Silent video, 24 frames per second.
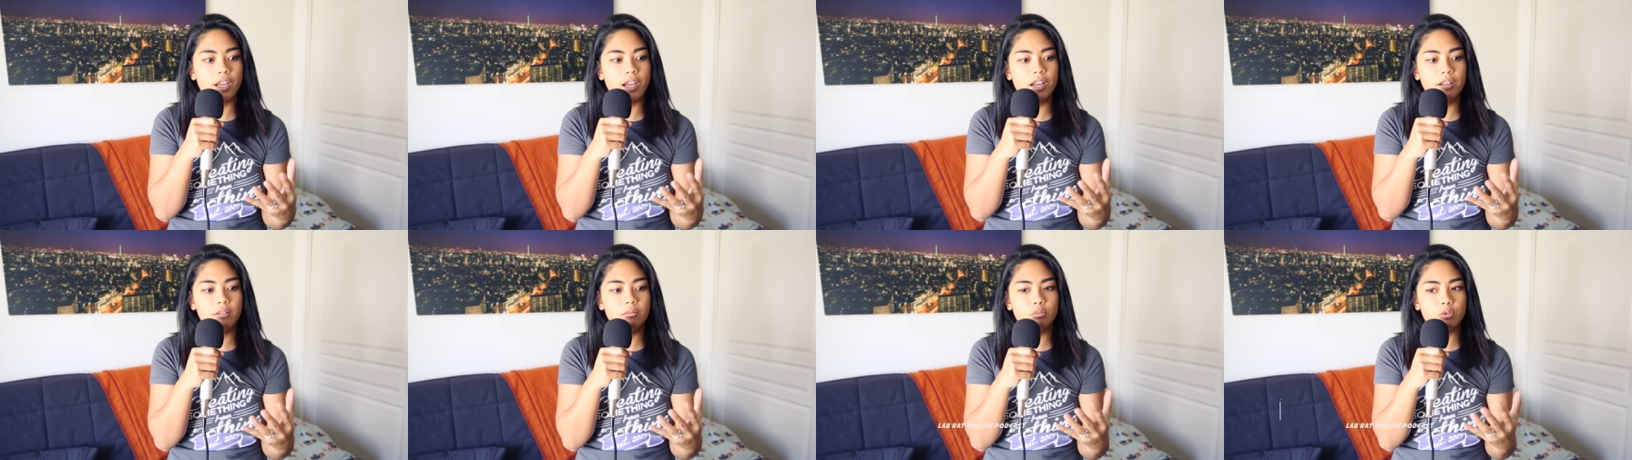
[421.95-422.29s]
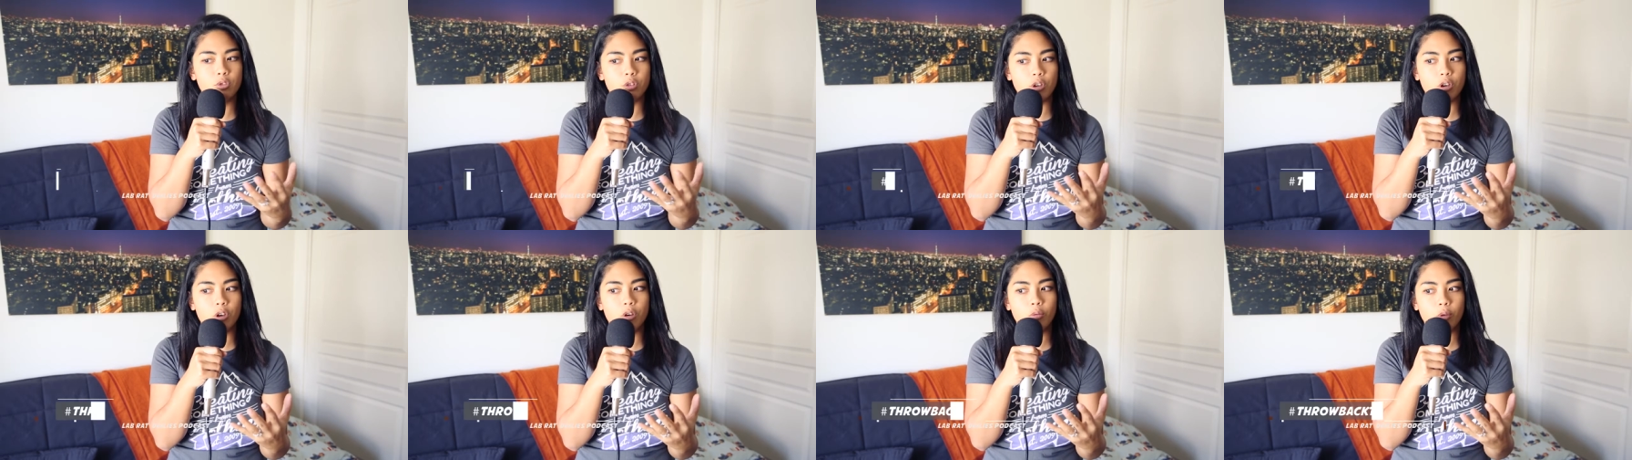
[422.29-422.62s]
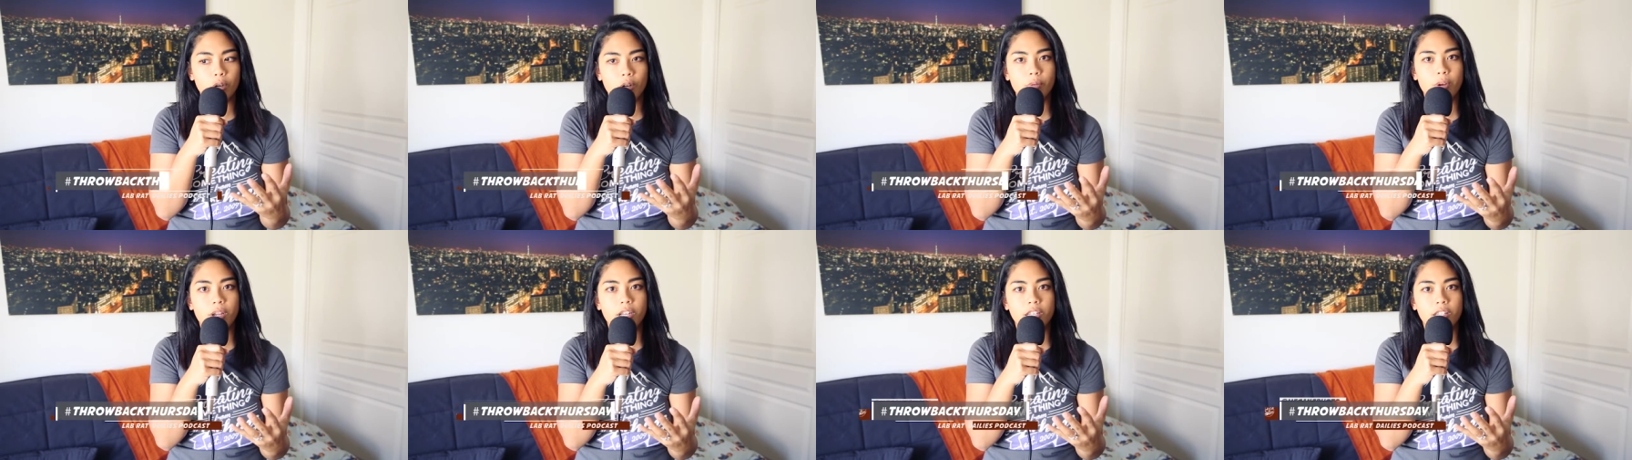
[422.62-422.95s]
of that. So
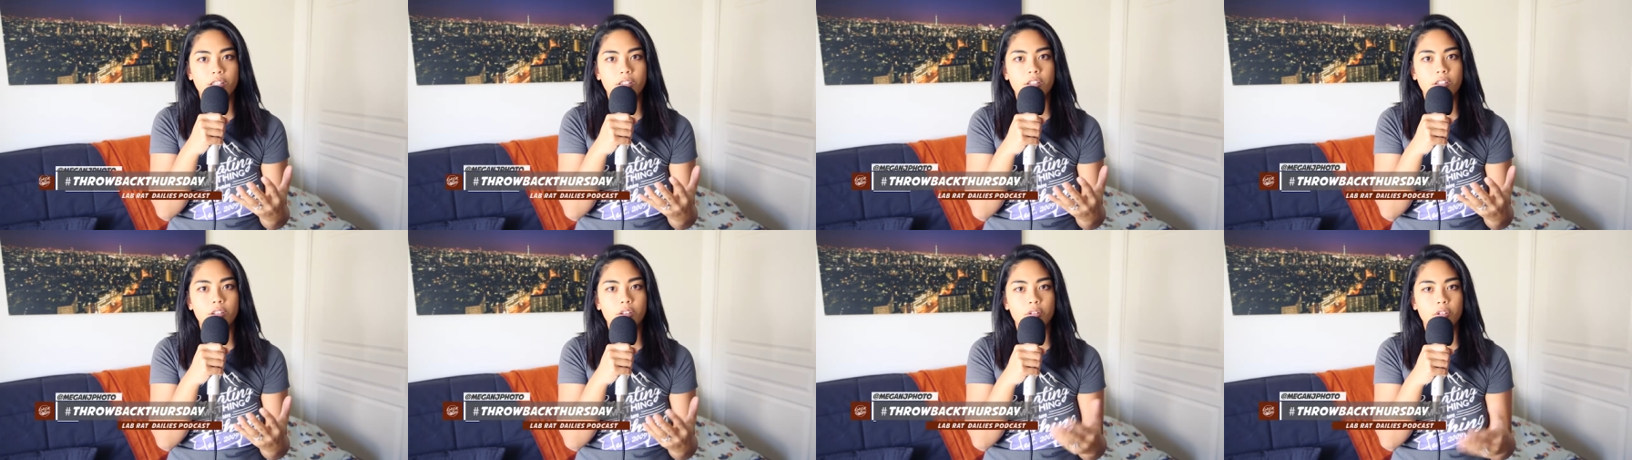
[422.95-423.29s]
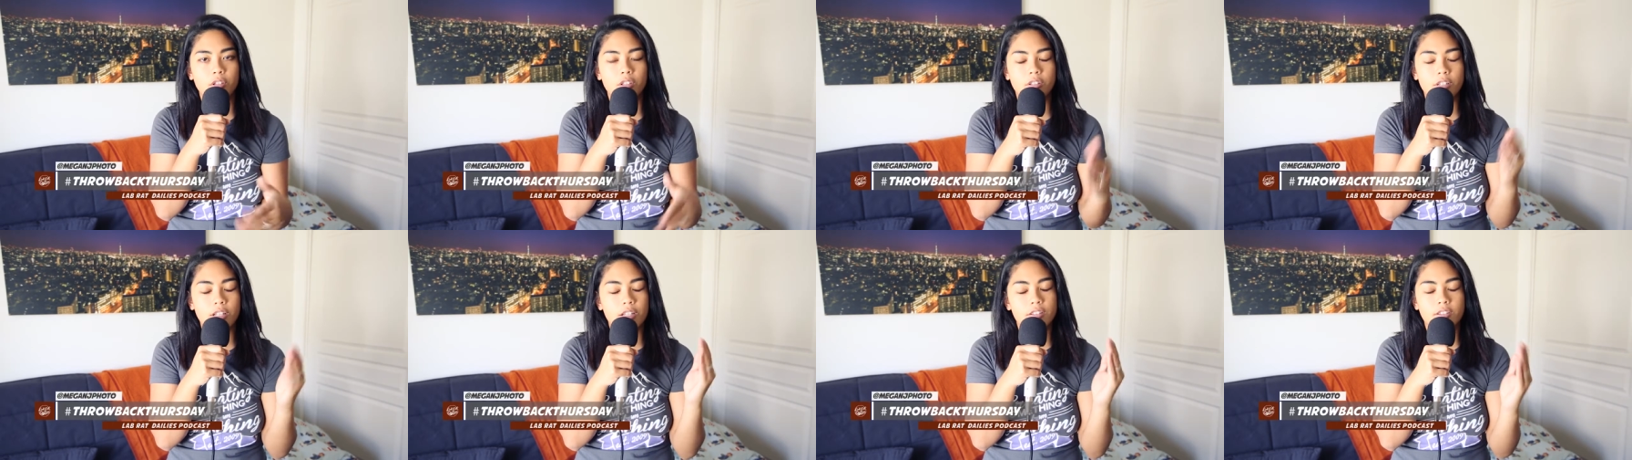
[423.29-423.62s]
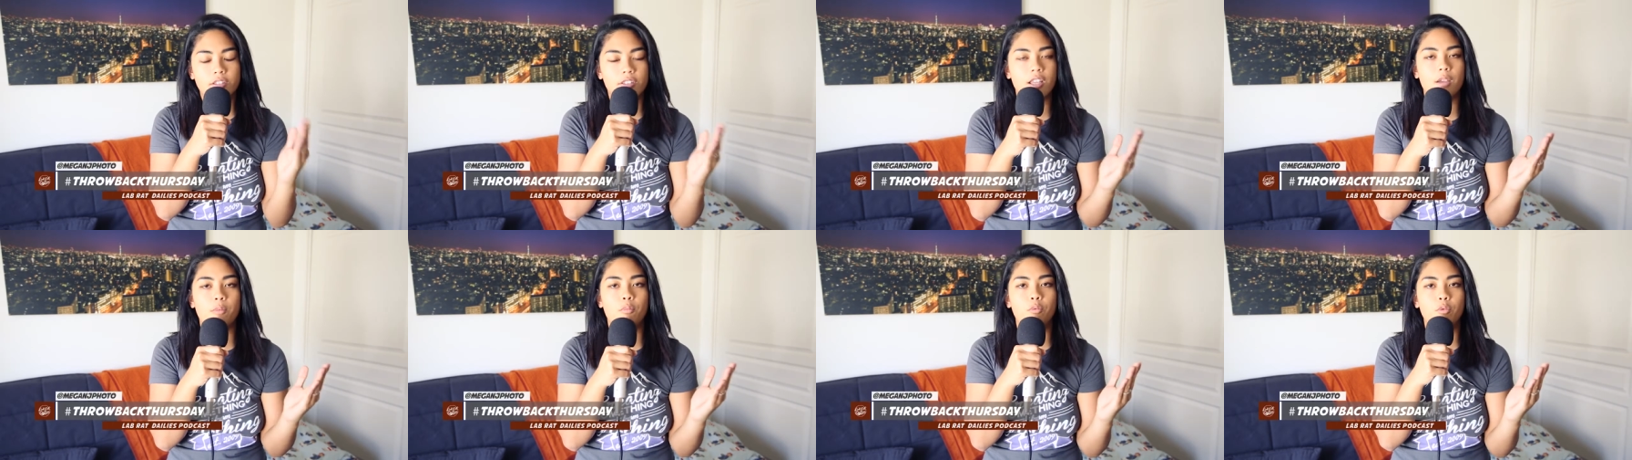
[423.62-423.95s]
what do I need to do? That's
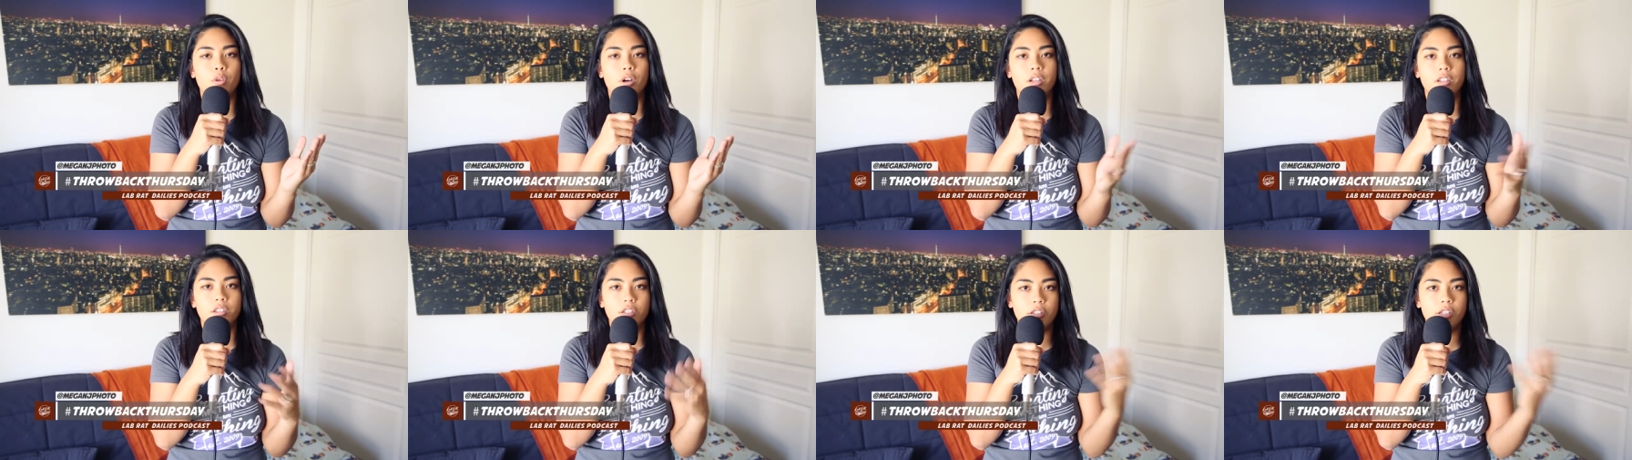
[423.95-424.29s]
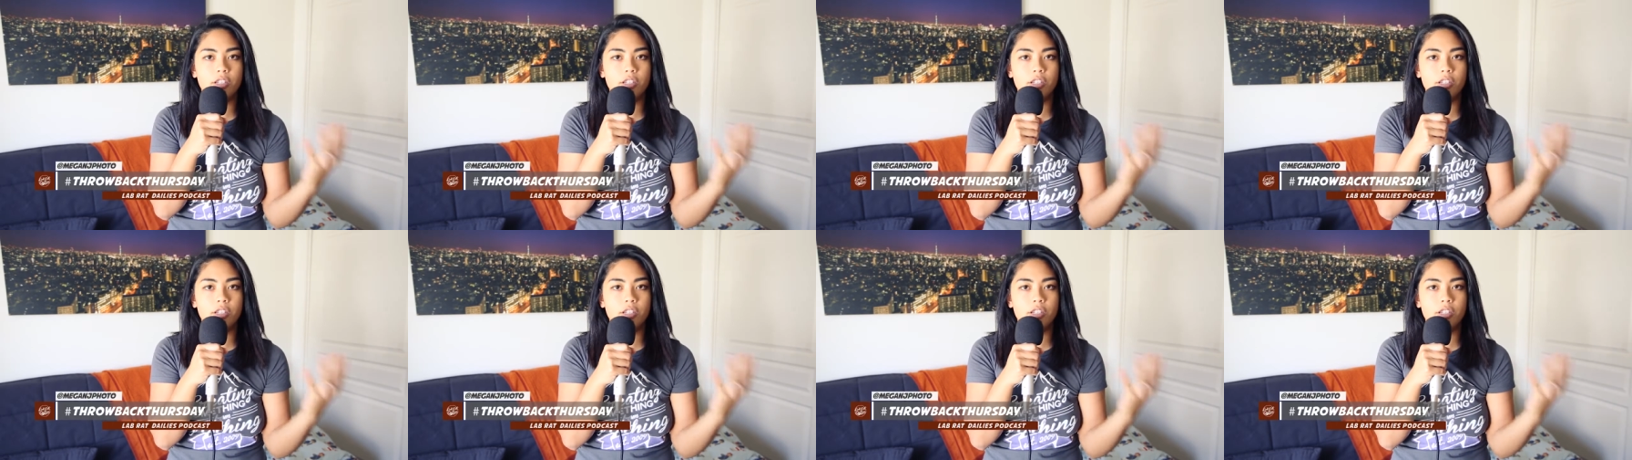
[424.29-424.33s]
step one.